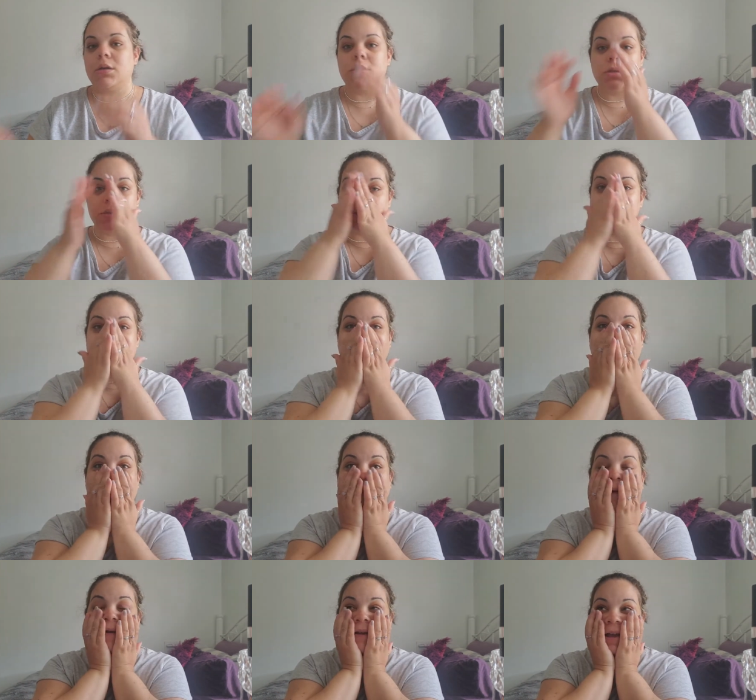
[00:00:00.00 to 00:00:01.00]

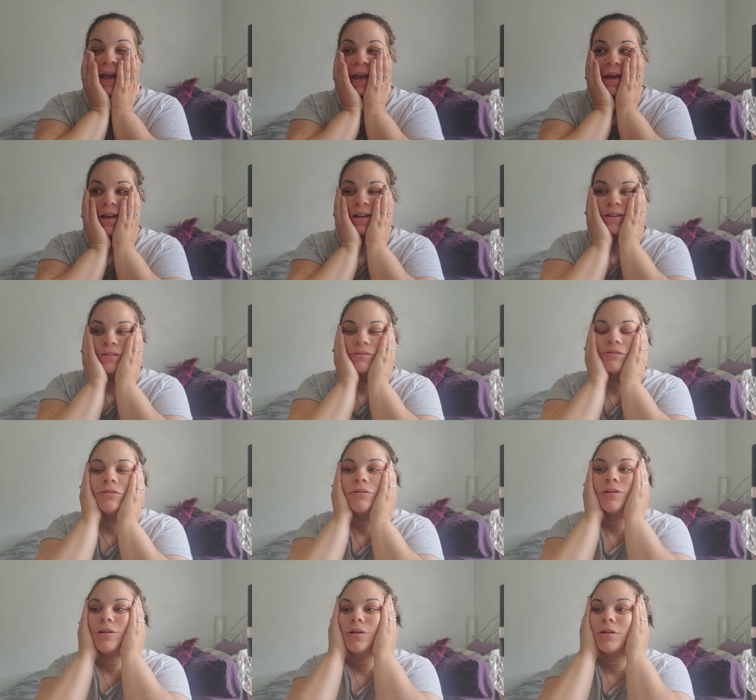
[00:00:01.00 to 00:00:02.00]
So yeah,
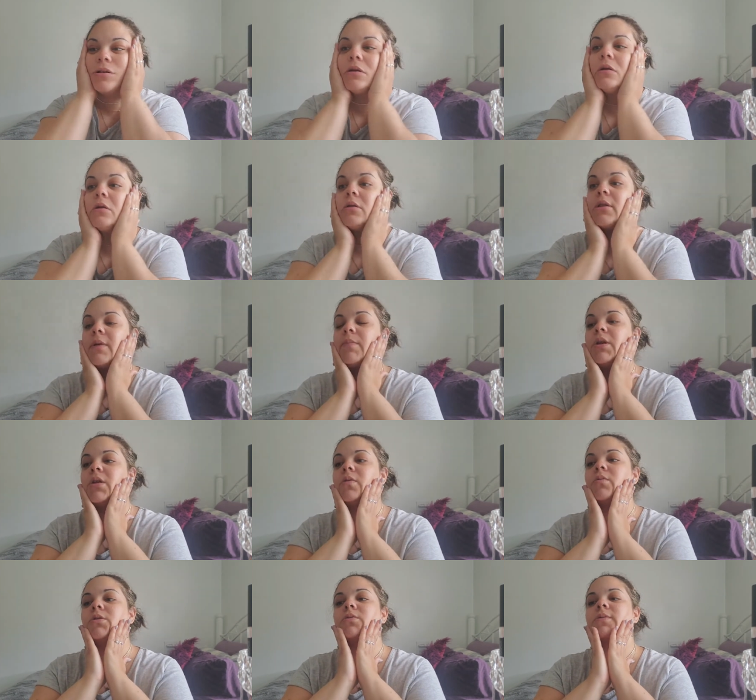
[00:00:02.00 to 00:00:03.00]
let me
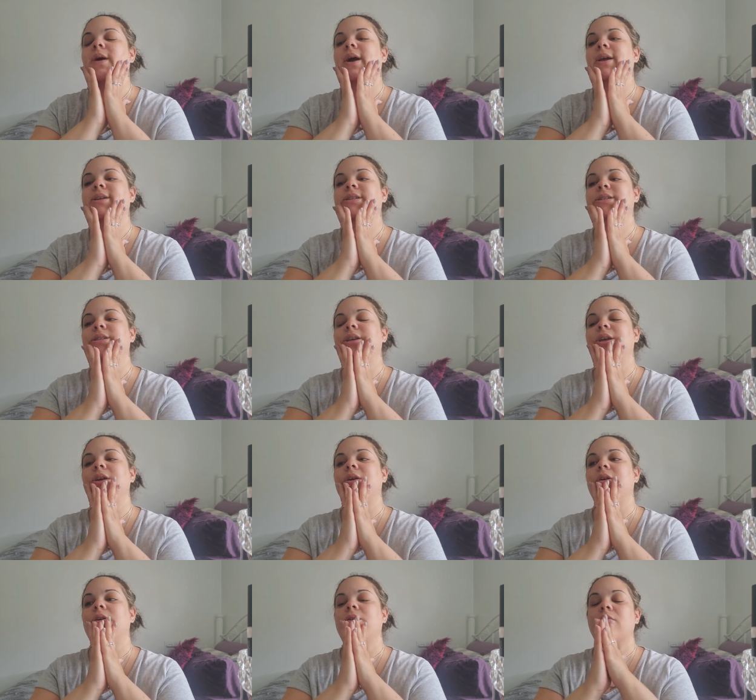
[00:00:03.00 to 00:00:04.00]
know what you guys
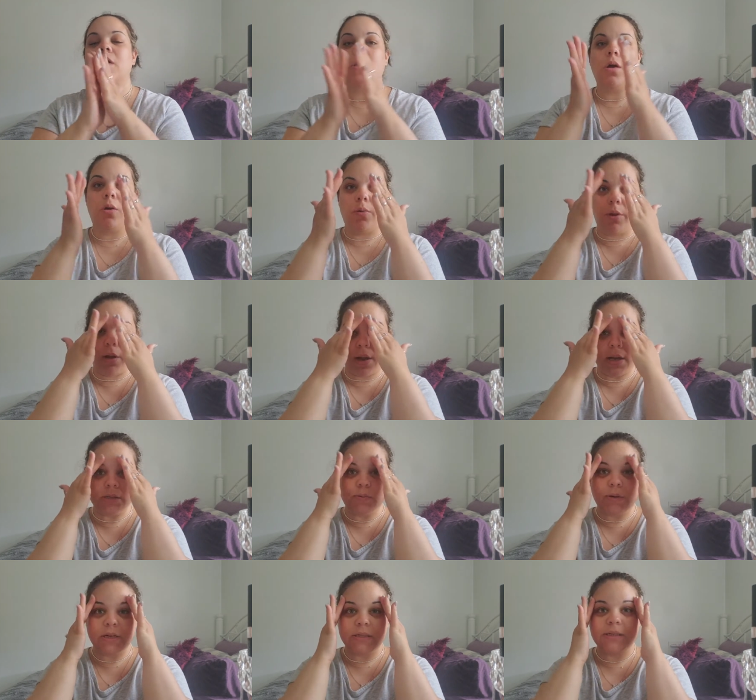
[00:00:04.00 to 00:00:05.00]
think, what you guys
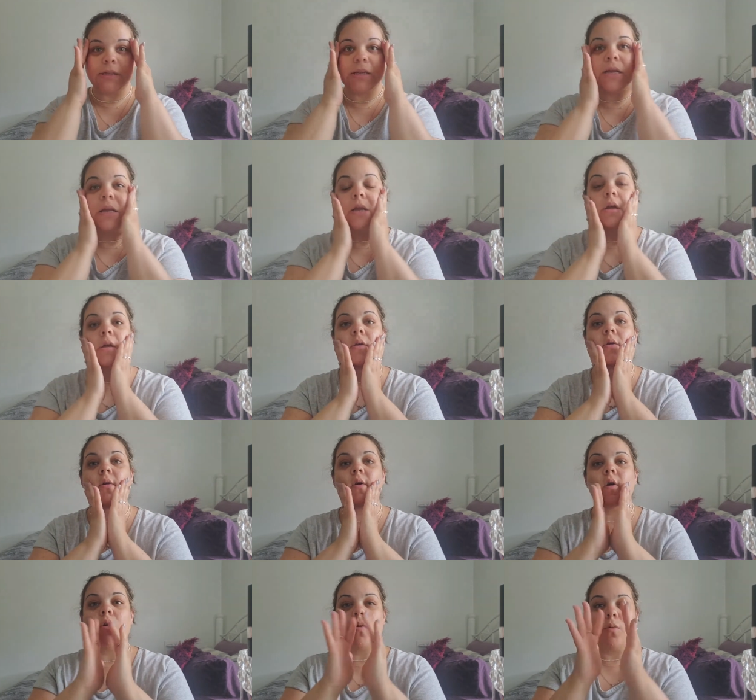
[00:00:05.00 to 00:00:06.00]
want to see,
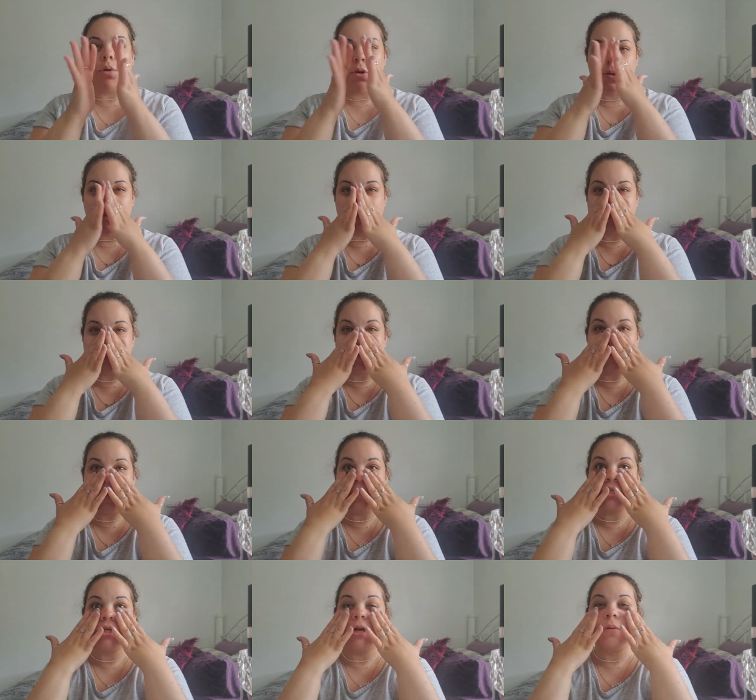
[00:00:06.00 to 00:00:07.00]
what you guys think I
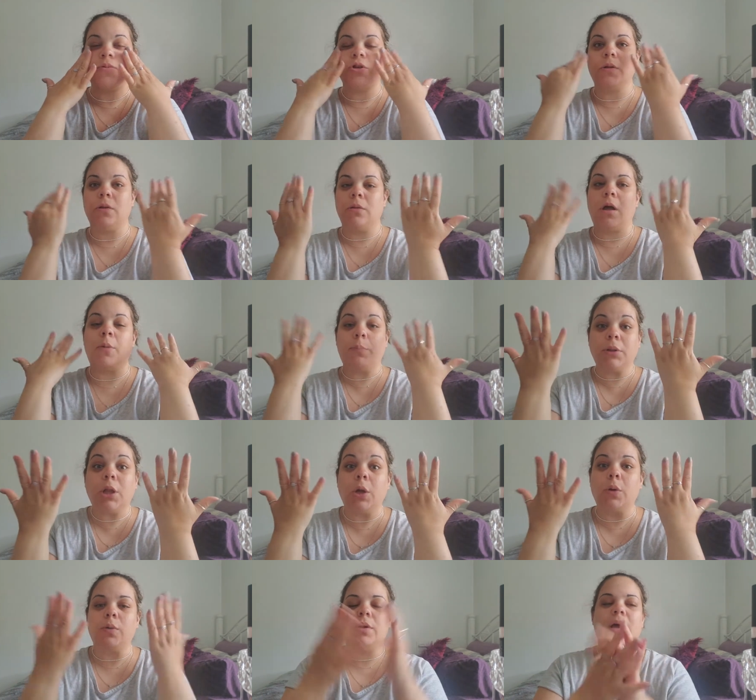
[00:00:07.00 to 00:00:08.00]
should
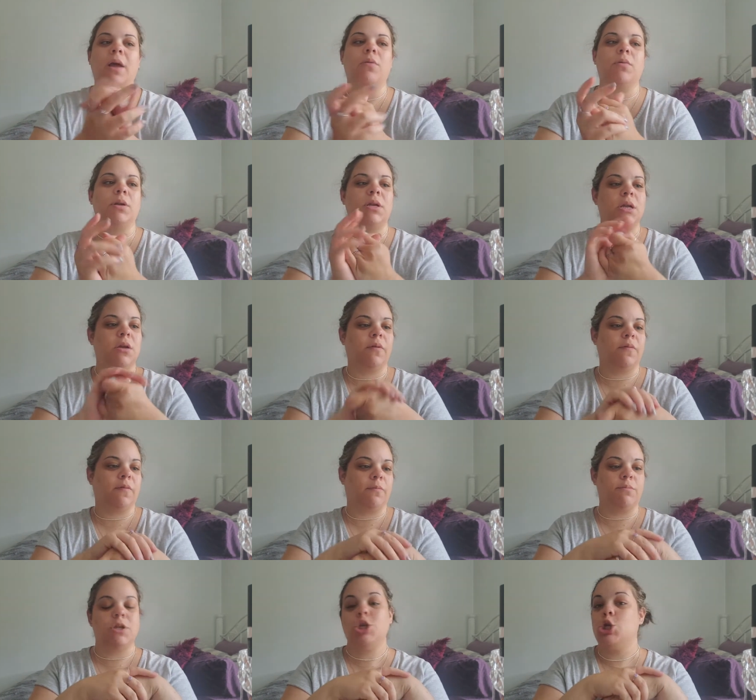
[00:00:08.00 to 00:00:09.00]
upload. I want to hear
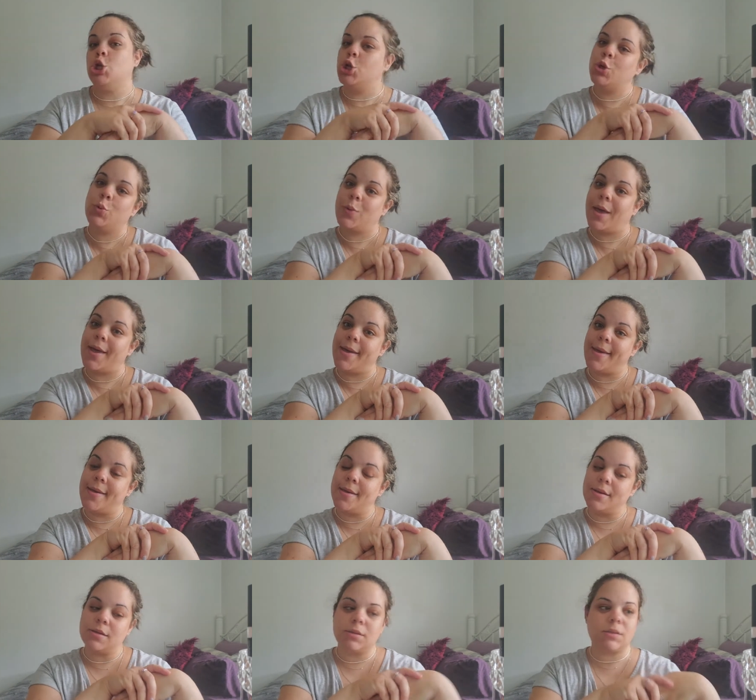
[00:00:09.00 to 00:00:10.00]
from you
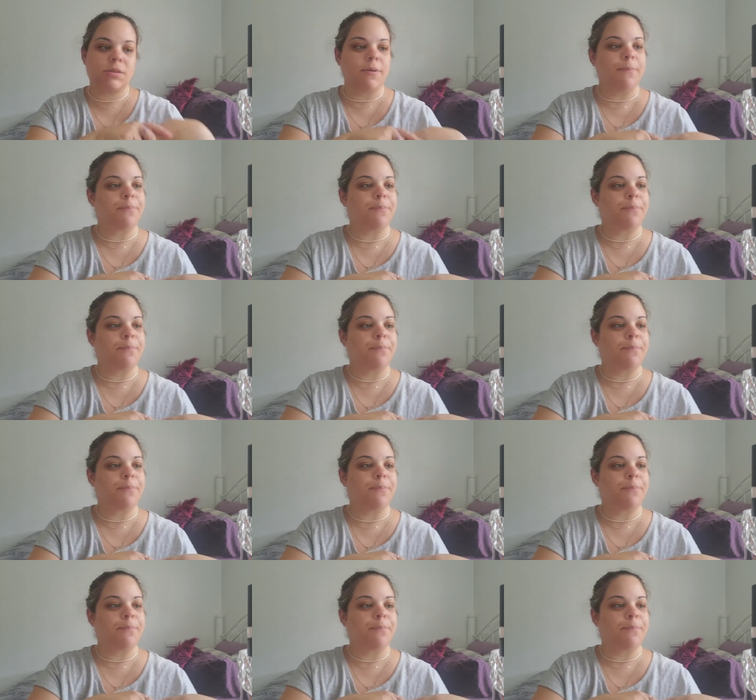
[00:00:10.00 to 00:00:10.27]
guys.